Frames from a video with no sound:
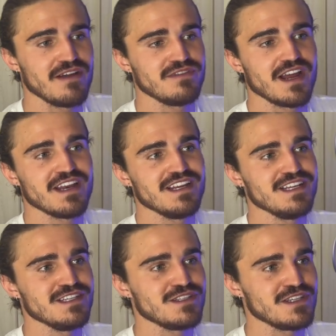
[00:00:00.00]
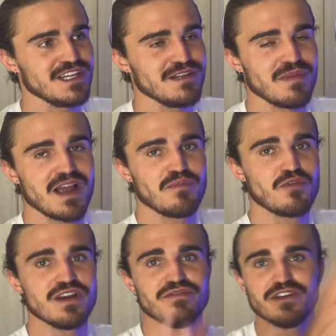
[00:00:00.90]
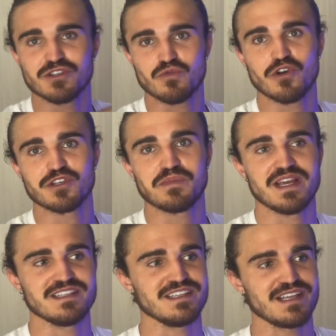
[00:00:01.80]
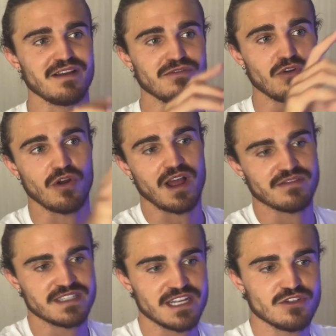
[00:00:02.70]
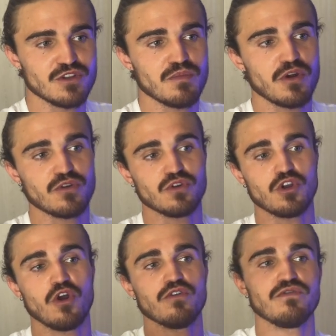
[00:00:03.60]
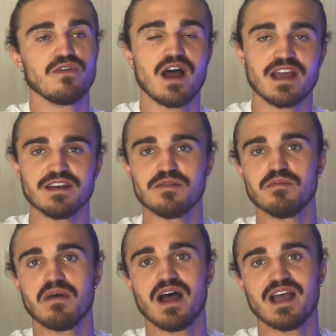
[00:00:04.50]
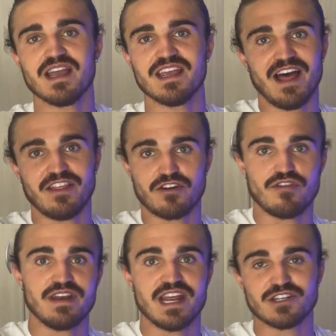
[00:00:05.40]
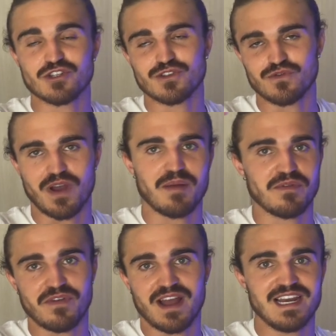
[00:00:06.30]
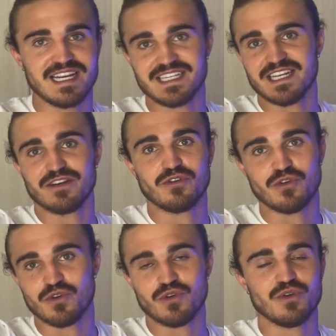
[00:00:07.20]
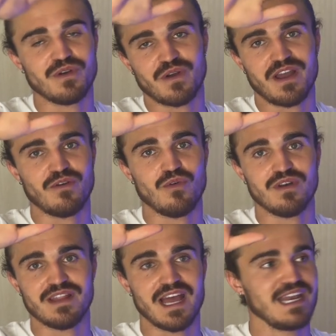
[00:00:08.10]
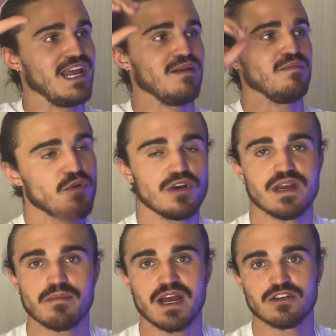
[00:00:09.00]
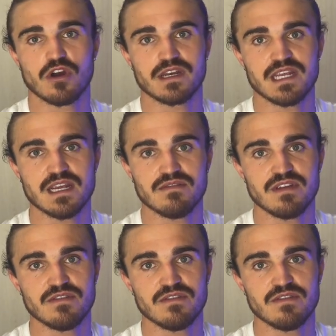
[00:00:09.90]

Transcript: done is in my previous workspaces, I've said to the model, go find my other credentials for Appify, LinkedIn, Google, and all of that, and put it in my .env